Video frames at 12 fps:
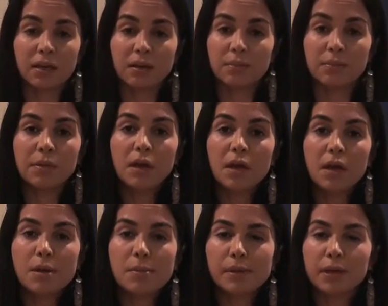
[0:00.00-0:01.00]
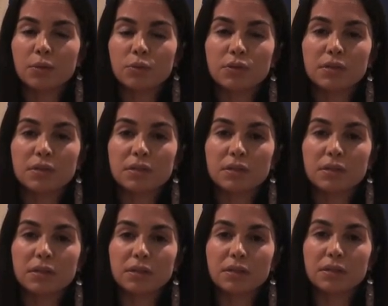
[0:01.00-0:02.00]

Um, but it was